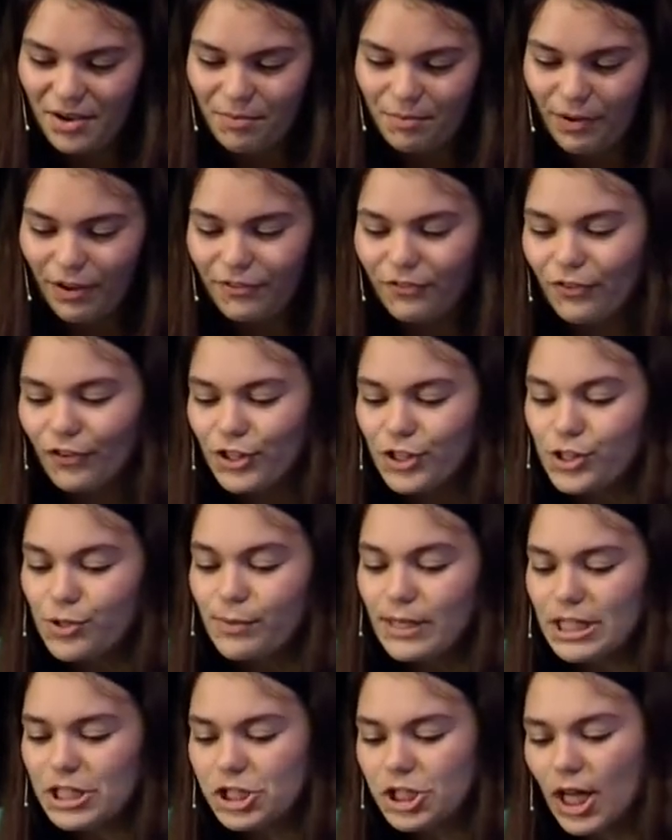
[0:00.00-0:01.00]
But first,
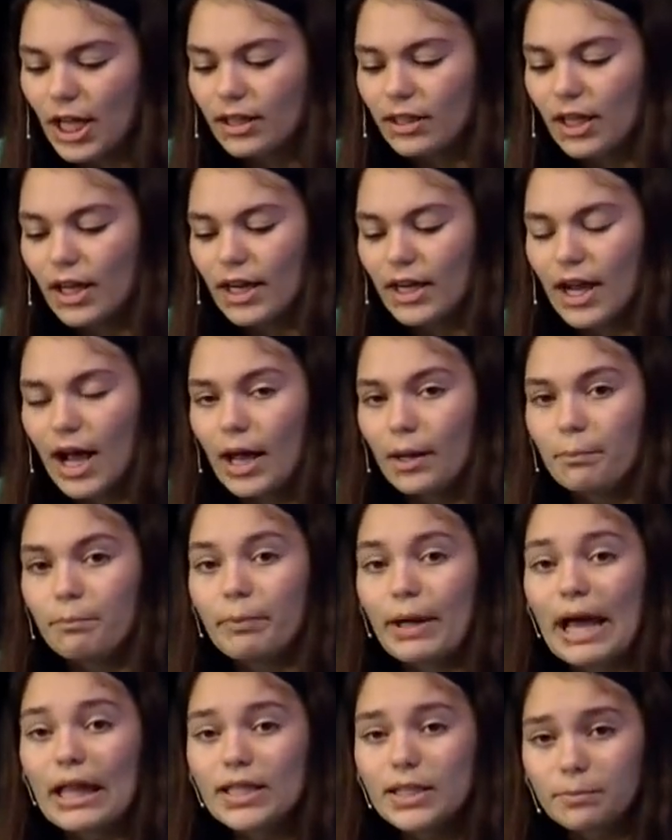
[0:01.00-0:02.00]
we shed light on
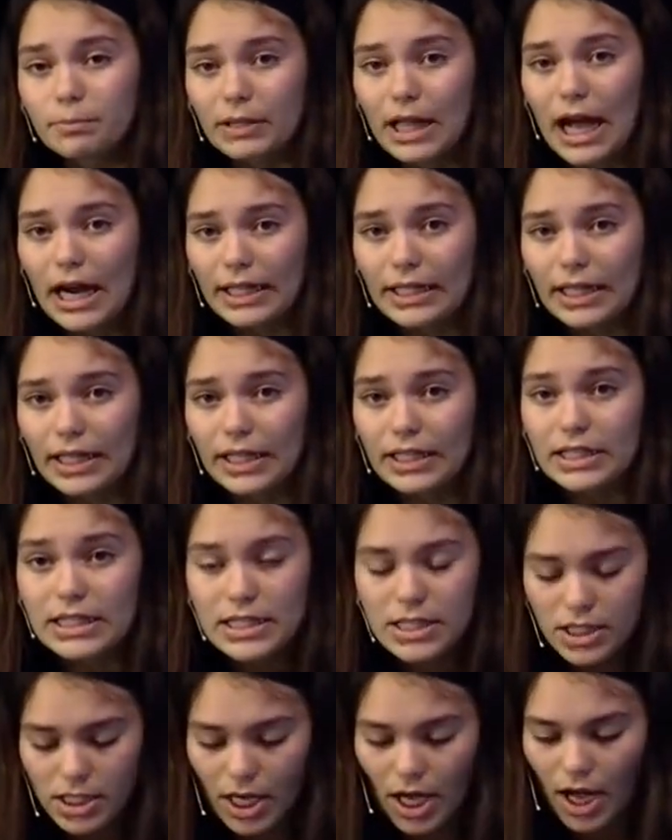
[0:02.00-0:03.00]
ballot blocking in
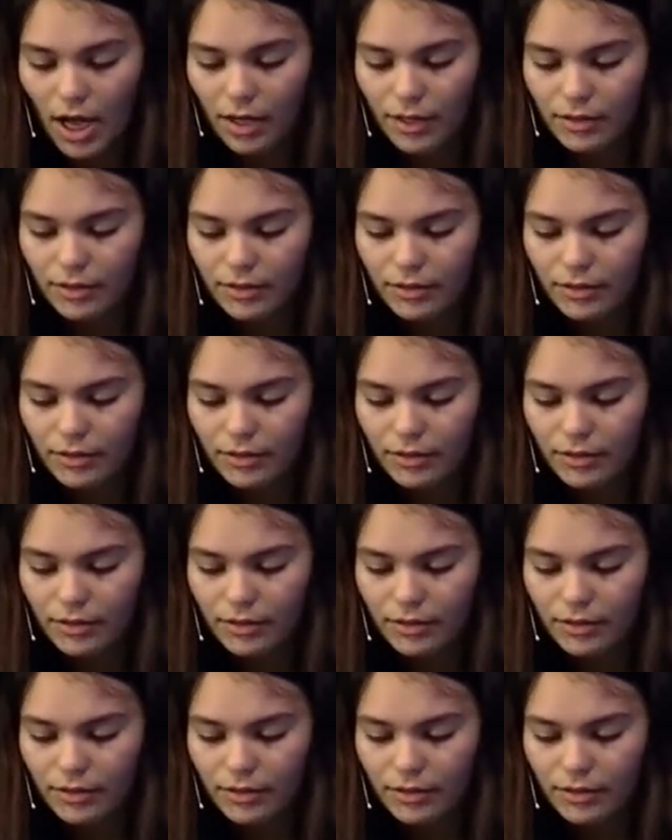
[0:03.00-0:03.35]
India.